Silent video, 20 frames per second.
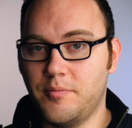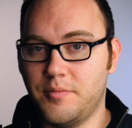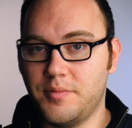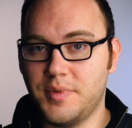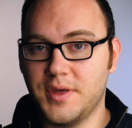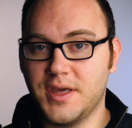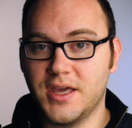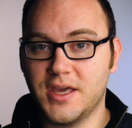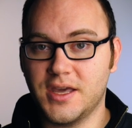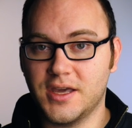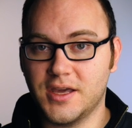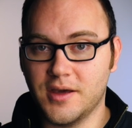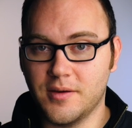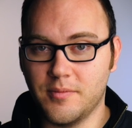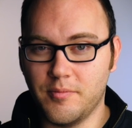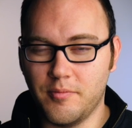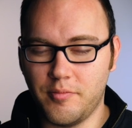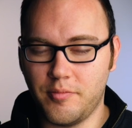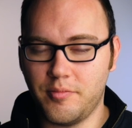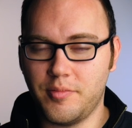Big
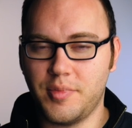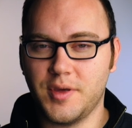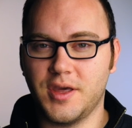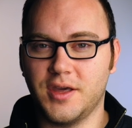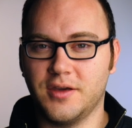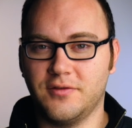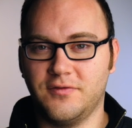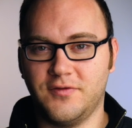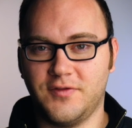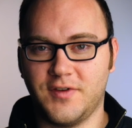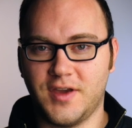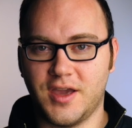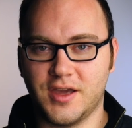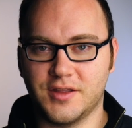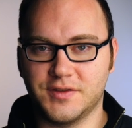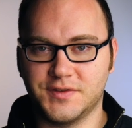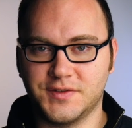fan.